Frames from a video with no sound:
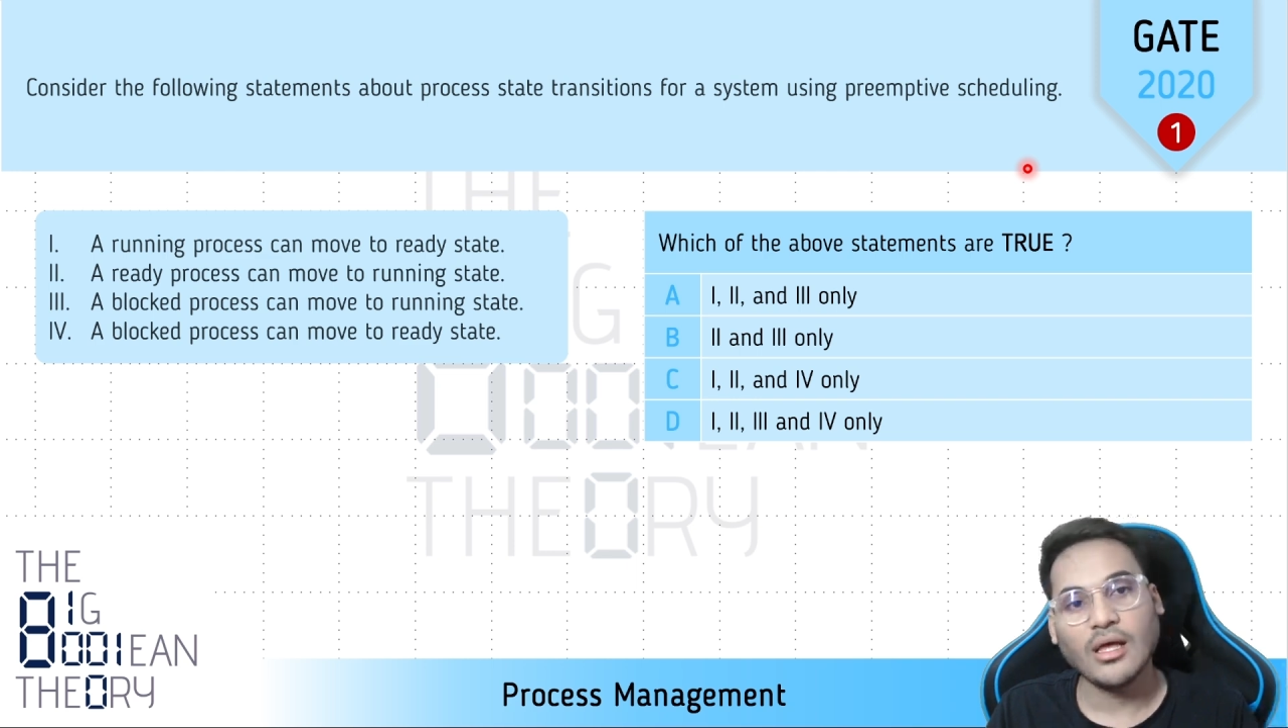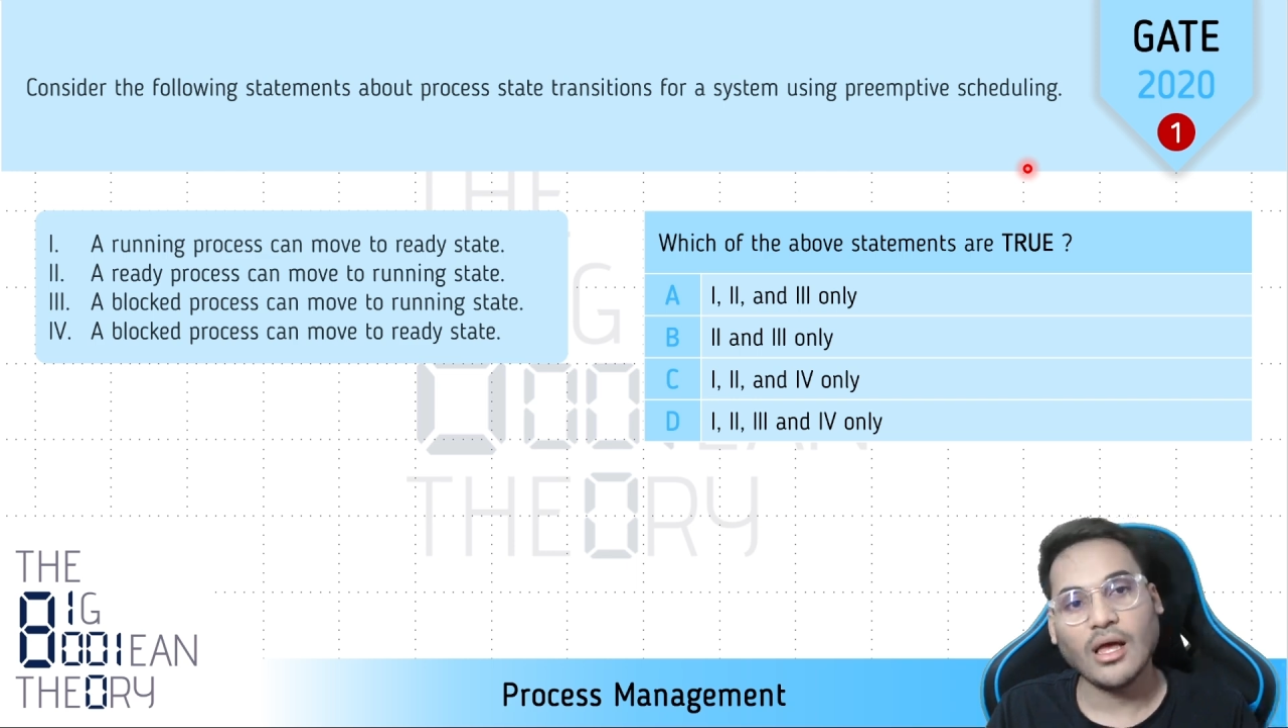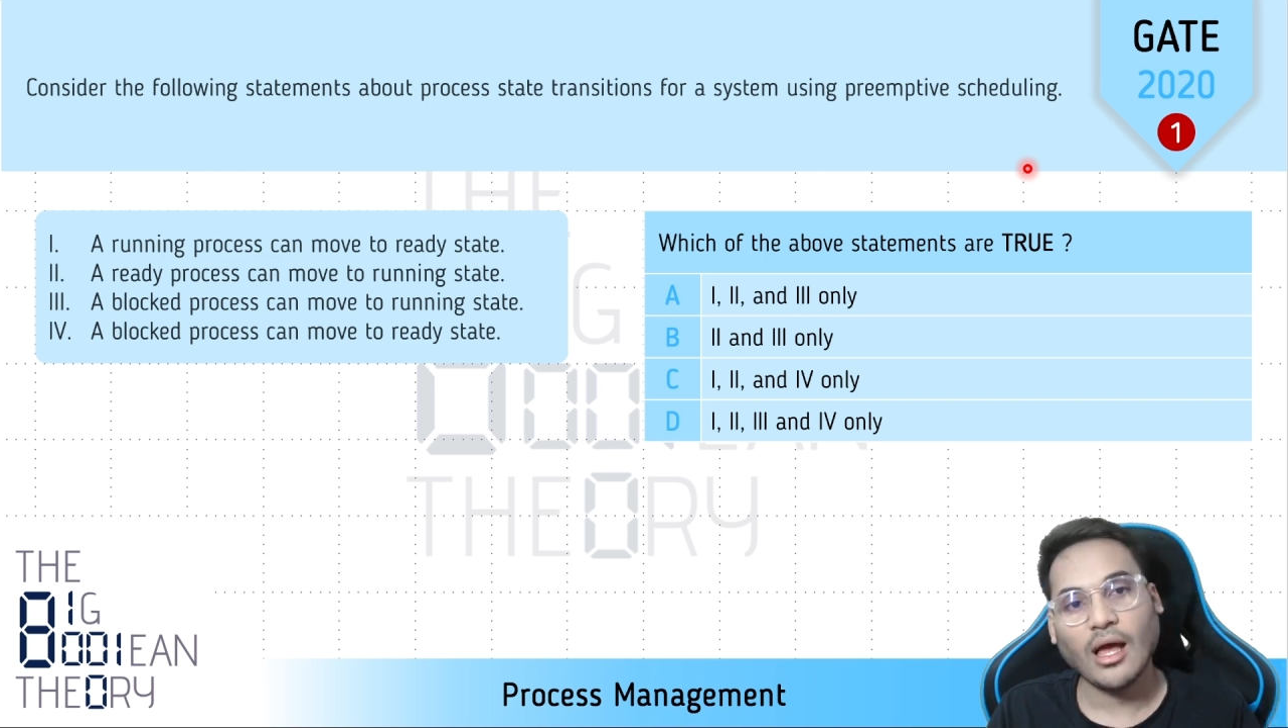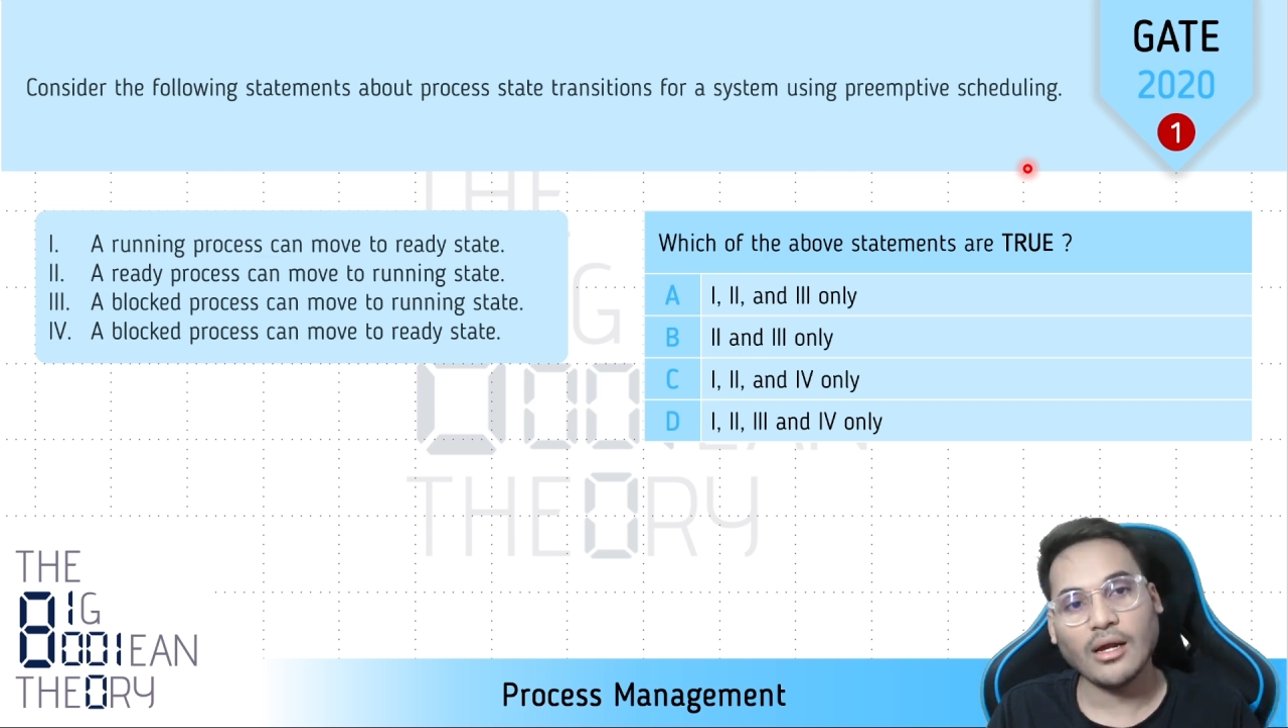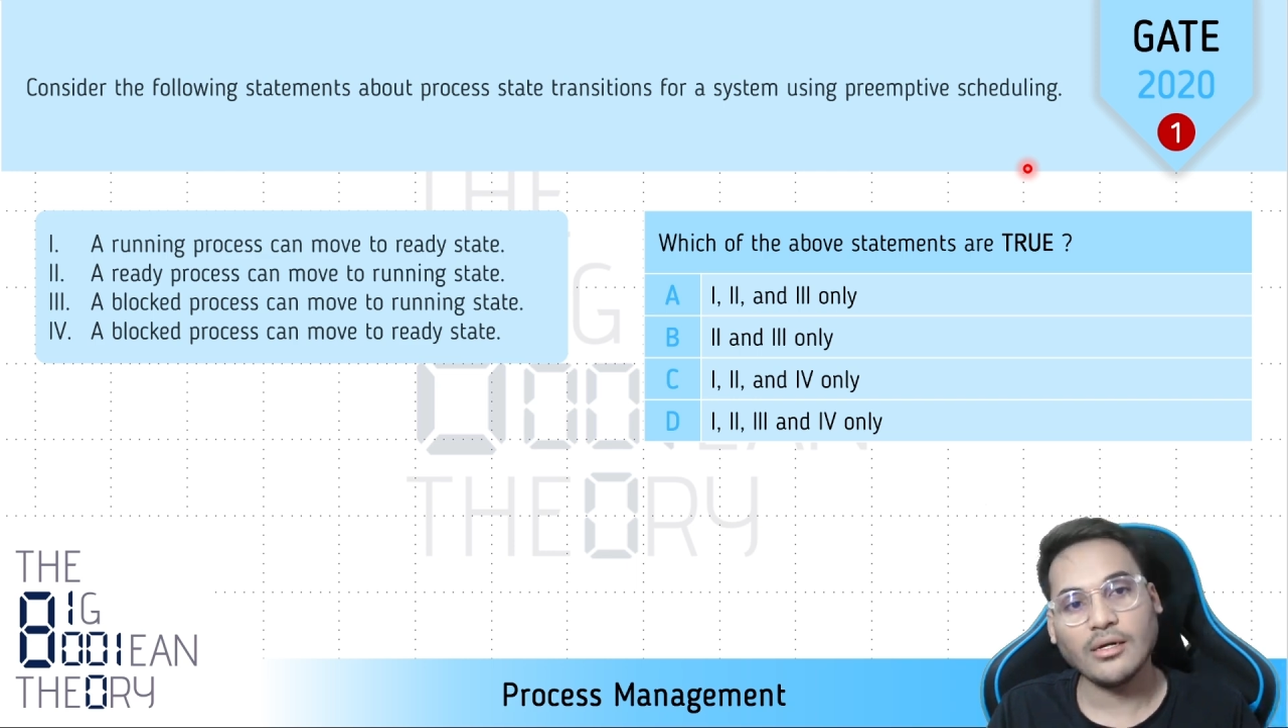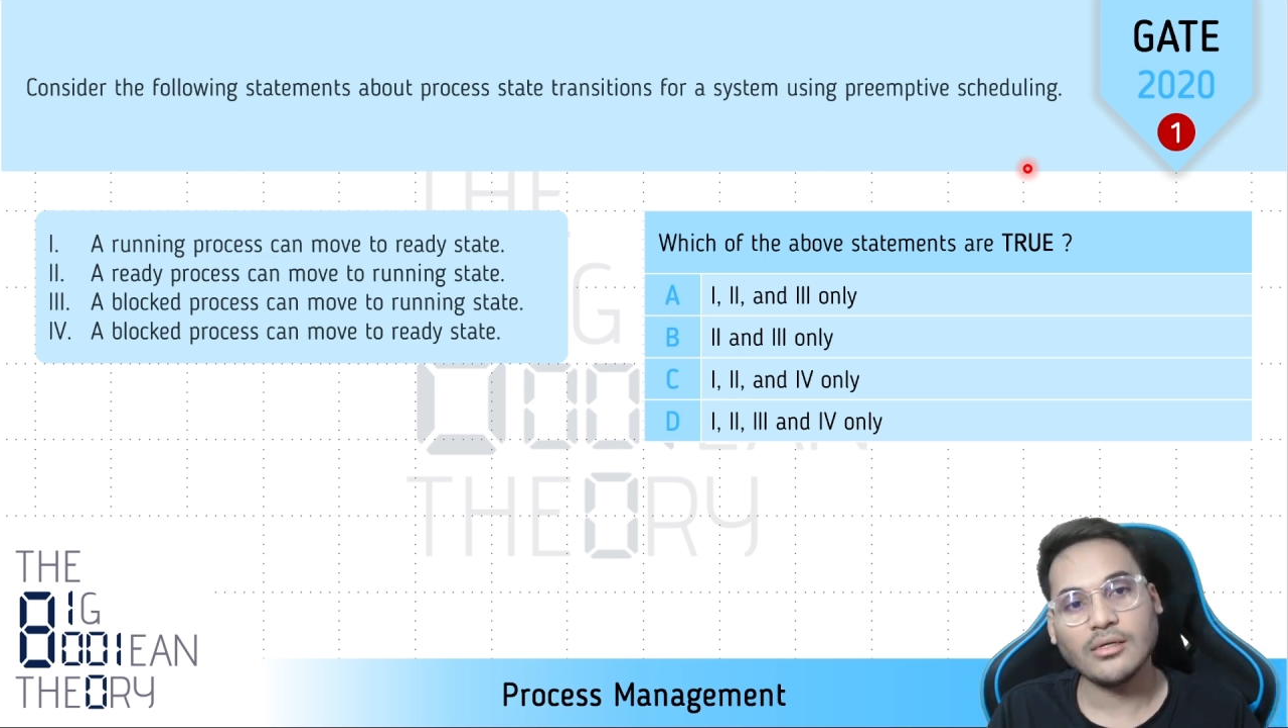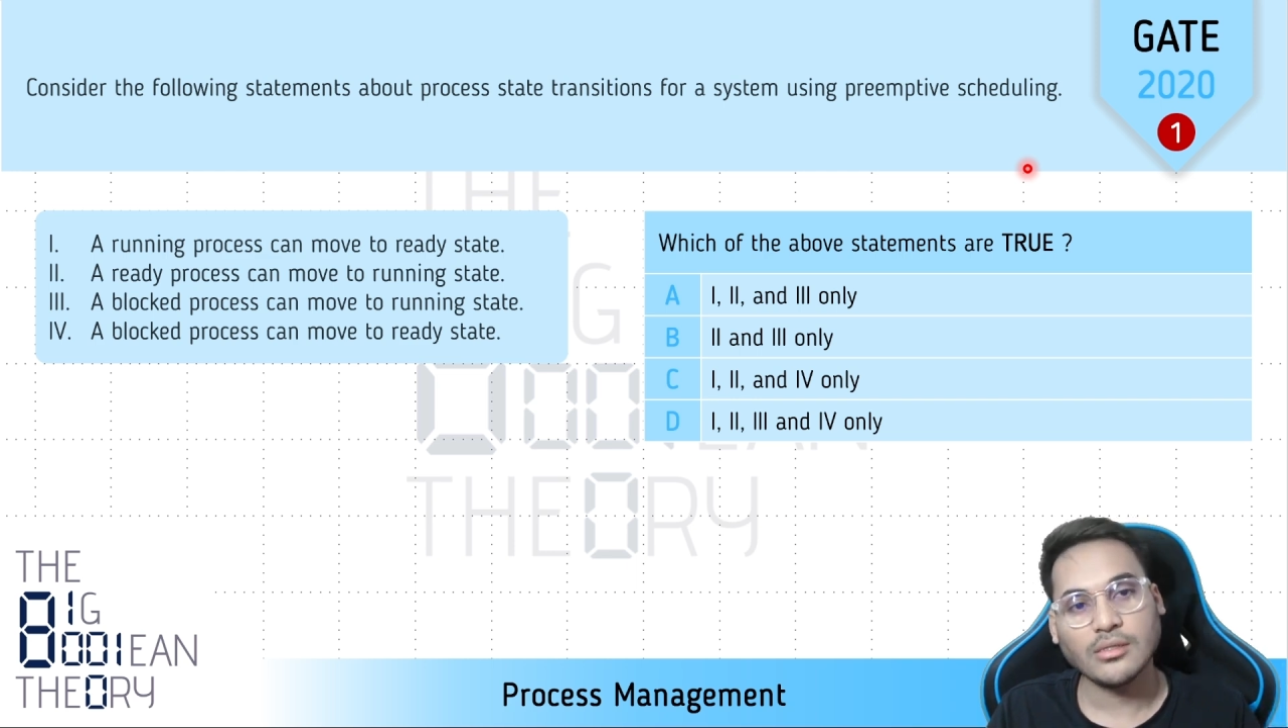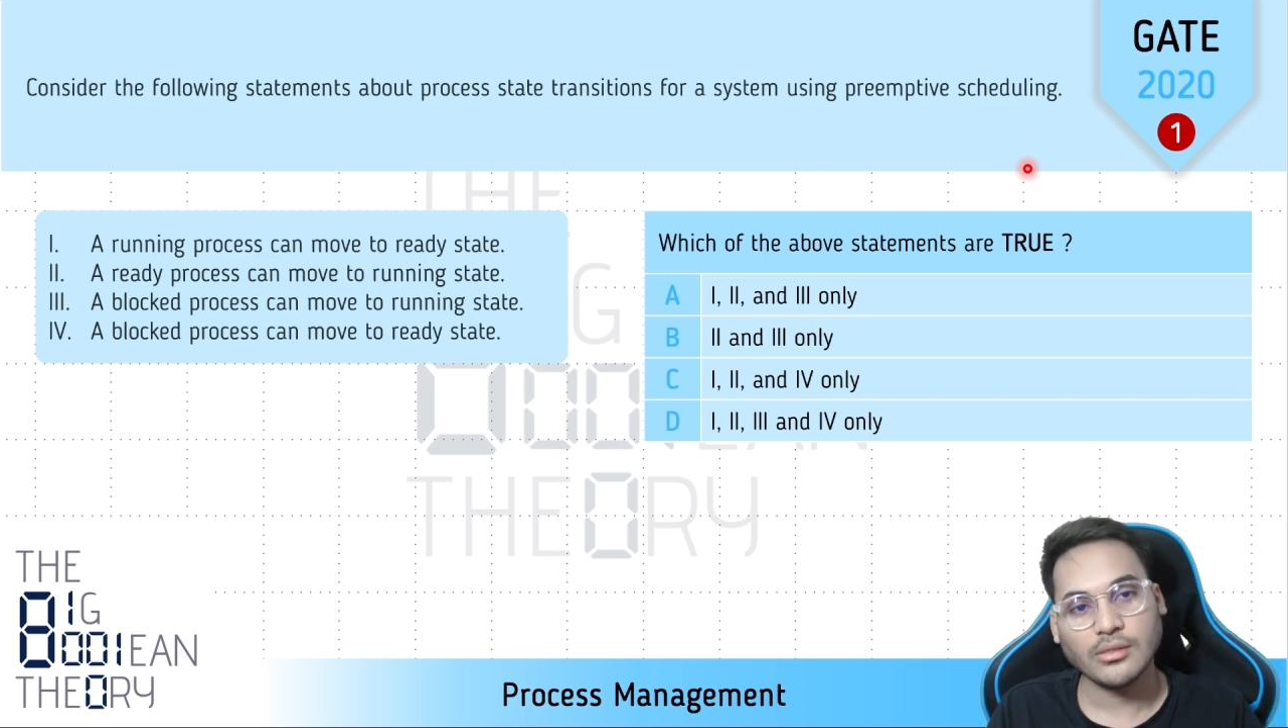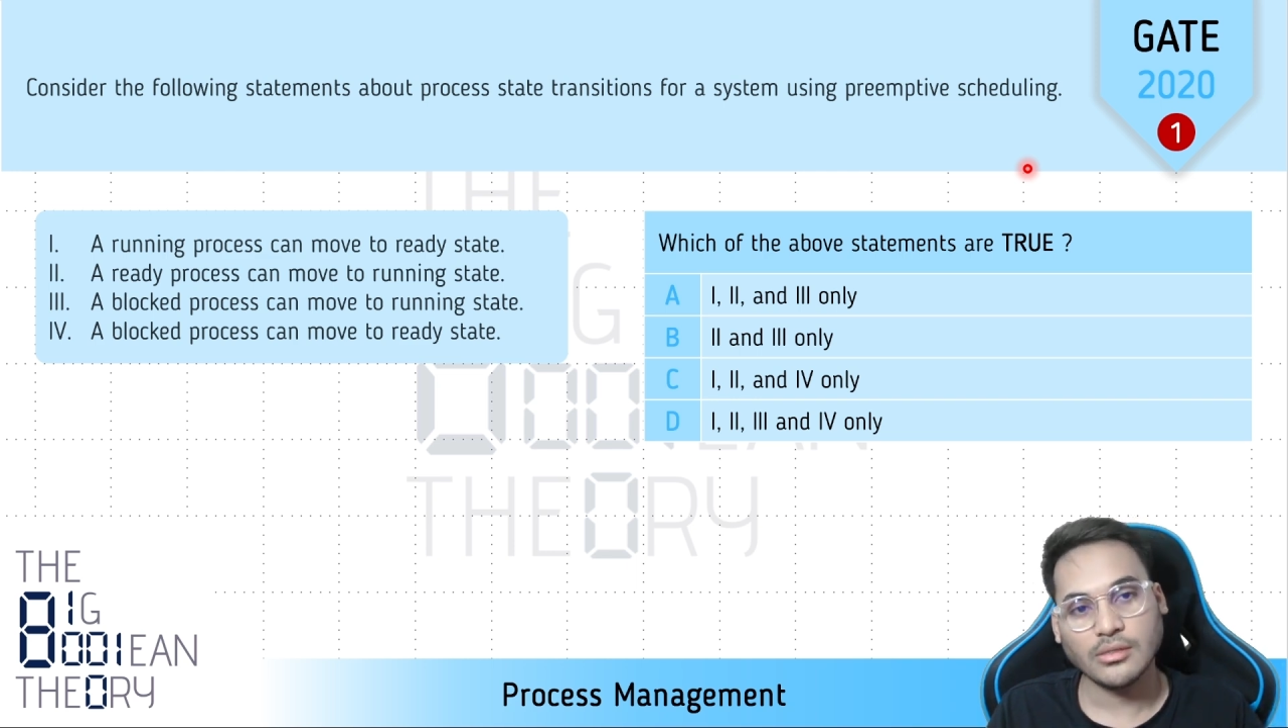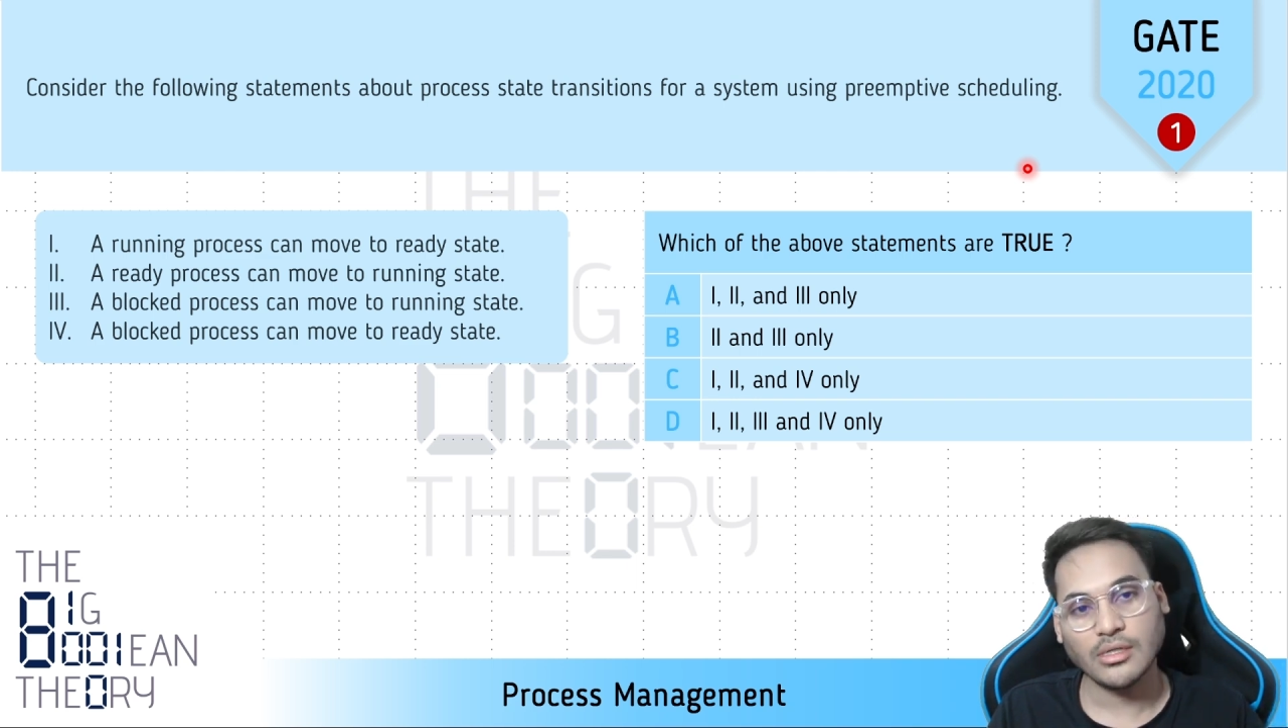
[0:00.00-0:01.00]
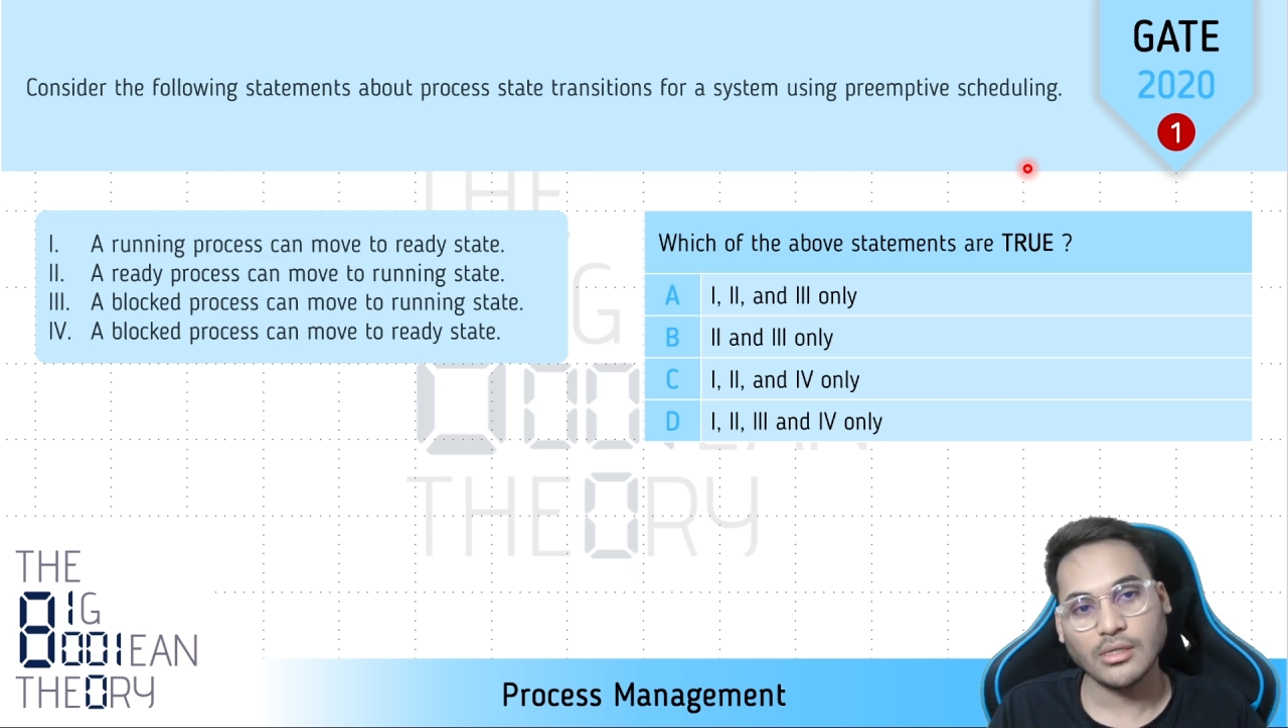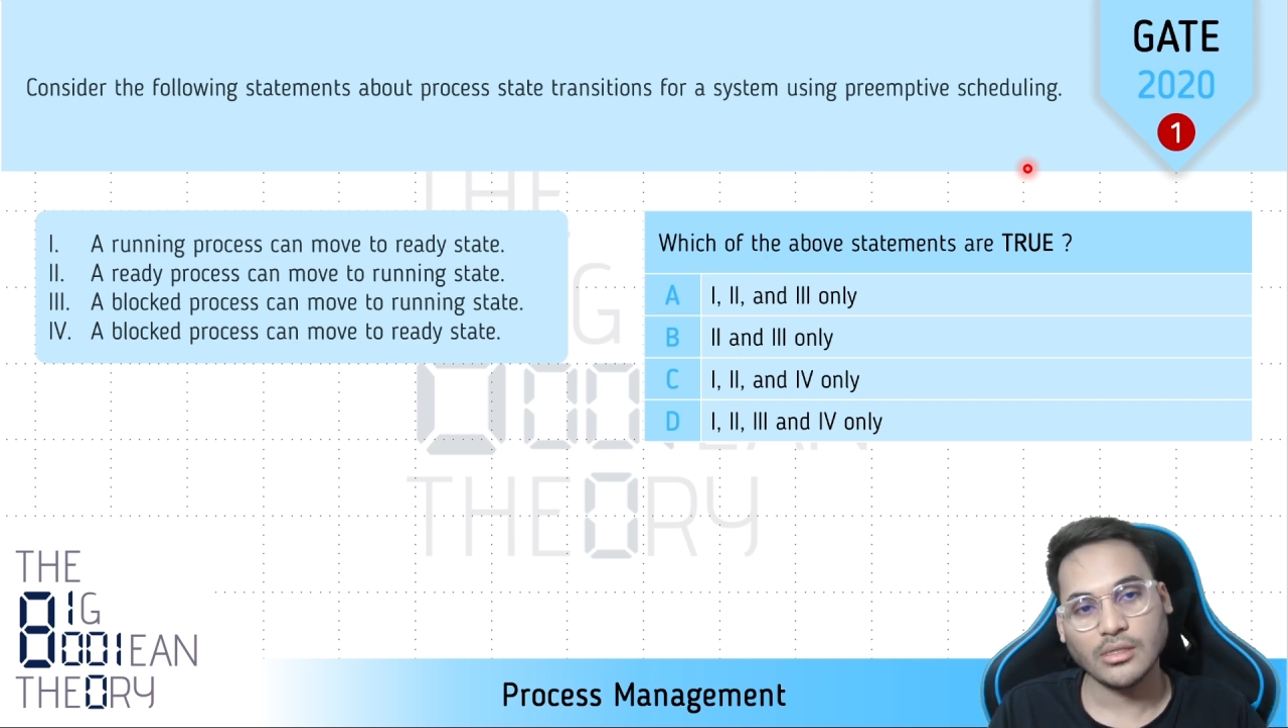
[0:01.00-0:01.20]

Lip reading: and the